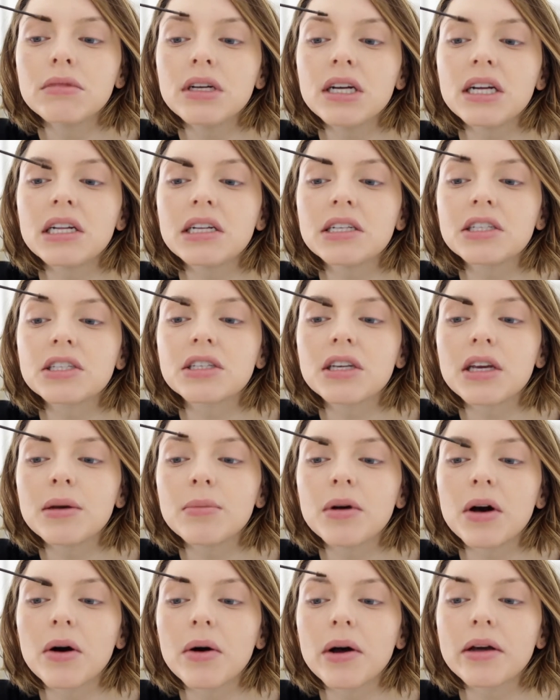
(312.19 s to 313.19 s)
I'll just
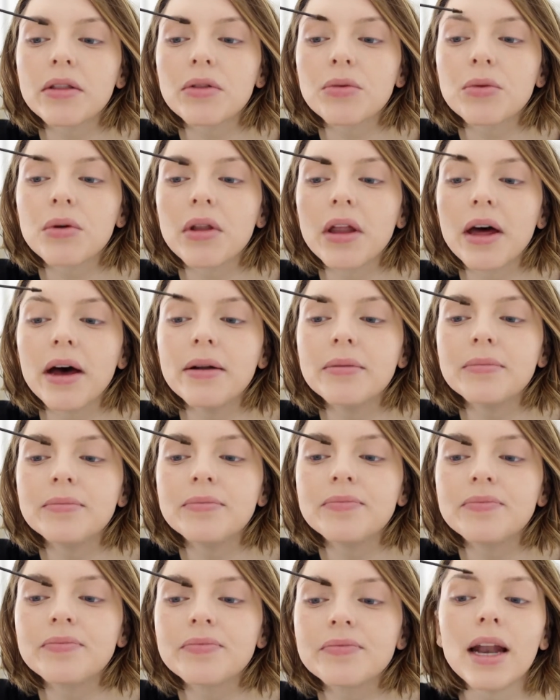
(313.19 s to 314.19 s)
keep going through that.
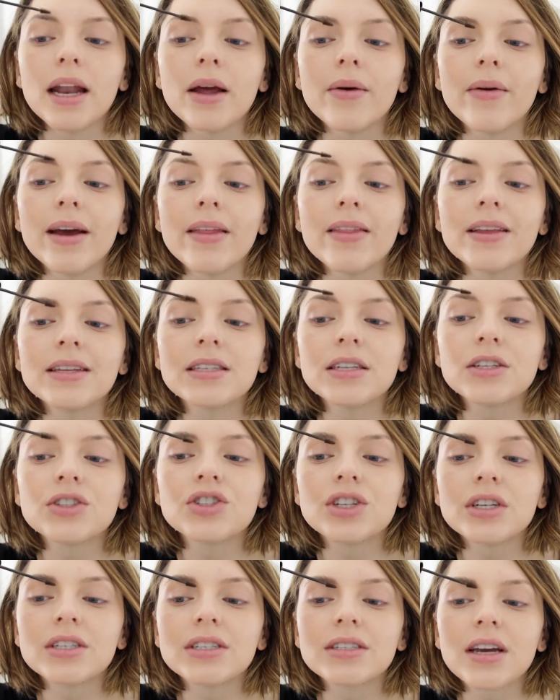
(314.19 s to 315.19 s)
Anyway, this
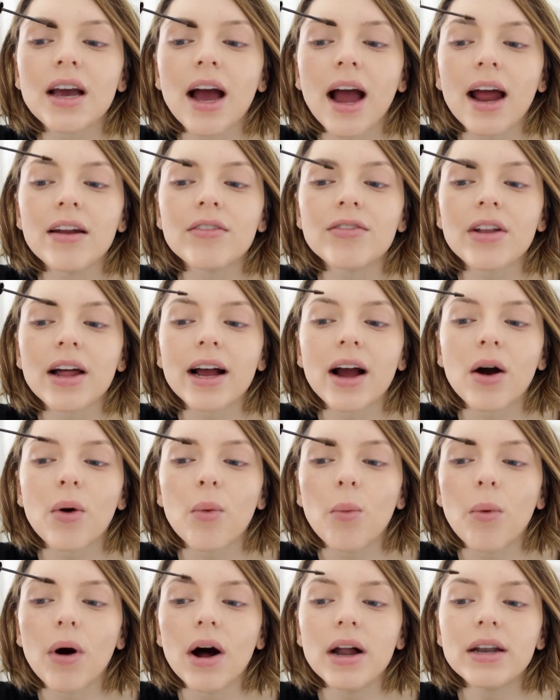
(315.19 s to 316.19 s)
is just kind of like a
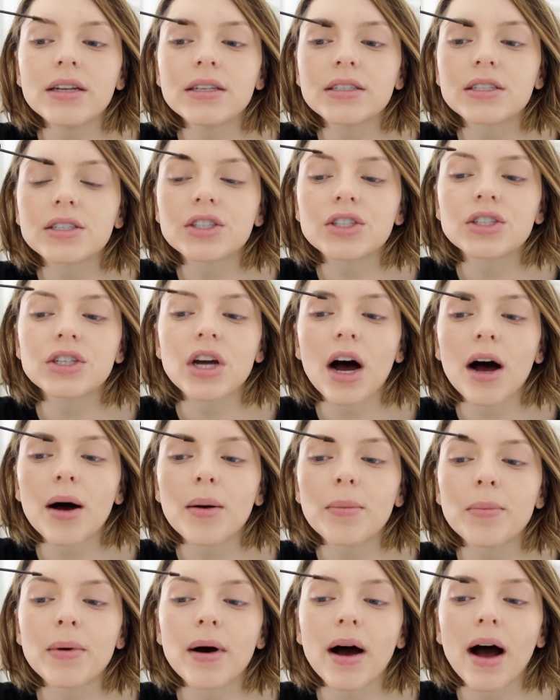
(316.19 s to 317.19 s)

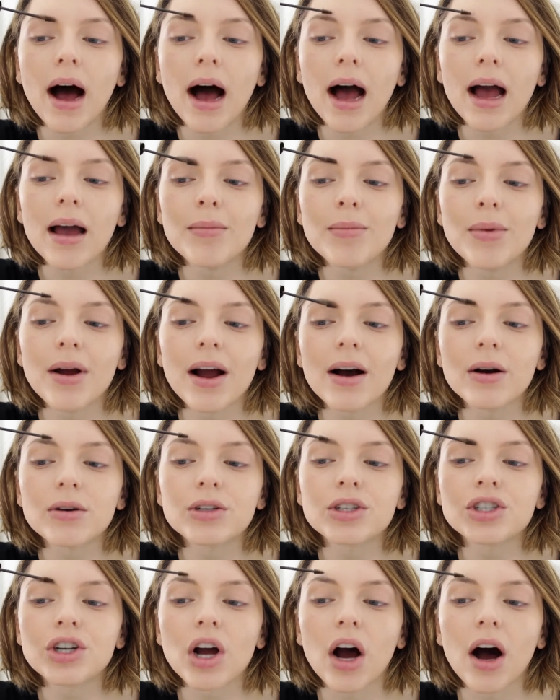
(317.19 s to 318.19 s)
one-stop eyebrow
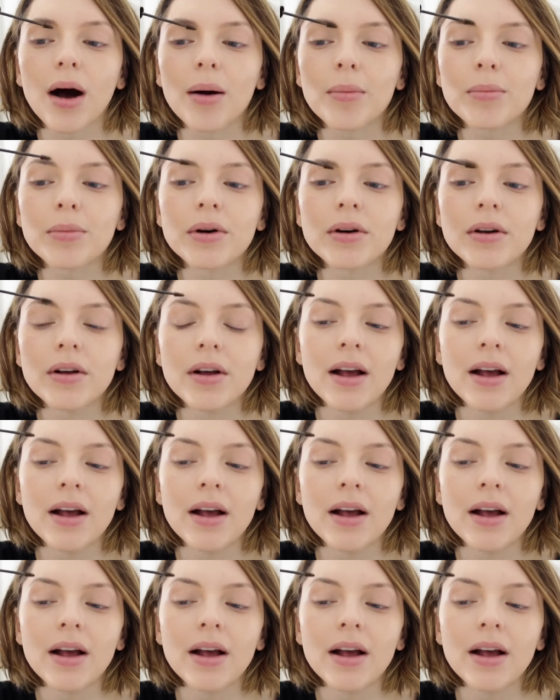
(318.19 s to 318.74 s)
shop.